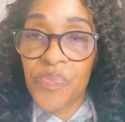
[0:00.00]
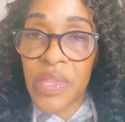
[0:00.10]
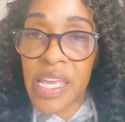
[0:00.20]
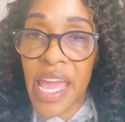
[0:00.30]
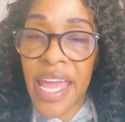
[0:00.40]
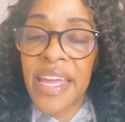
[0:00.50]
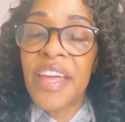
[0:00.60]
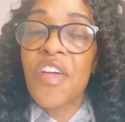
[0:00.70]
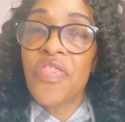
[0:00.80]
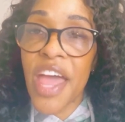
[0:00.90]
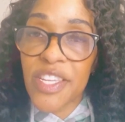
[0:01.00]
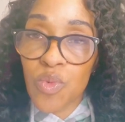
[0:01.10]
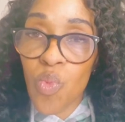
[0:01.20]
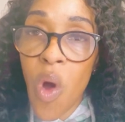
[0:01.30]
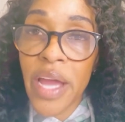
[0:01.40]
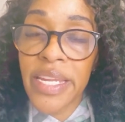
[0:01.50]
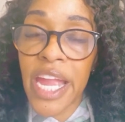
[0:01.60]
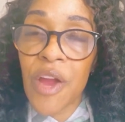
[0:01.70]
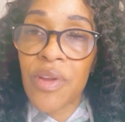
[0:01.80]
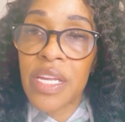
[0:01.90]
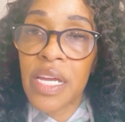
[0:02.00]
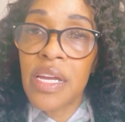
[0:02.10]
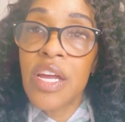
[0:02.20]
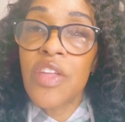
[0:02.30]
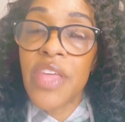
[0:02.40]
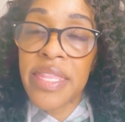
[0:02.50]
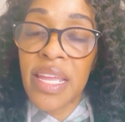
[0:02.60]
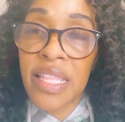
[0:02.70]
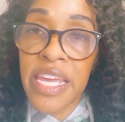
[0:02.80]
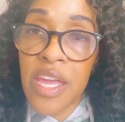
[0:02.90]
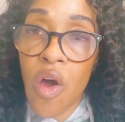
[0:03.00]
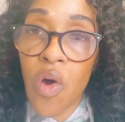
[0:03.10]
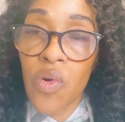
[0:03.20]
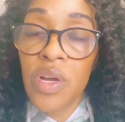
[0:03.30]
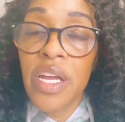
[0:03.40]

Okay, that's one area that the Leo